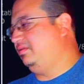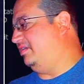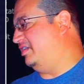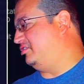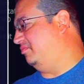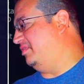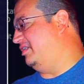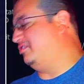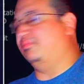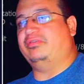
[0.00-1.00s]
And that's what, yeah,
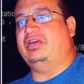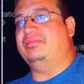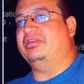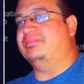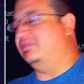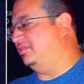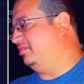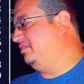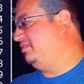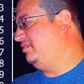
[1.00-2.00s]
that's your primary
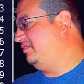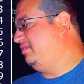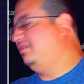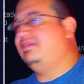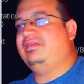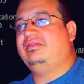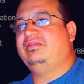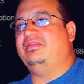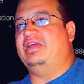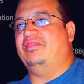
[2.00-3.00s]
button. Now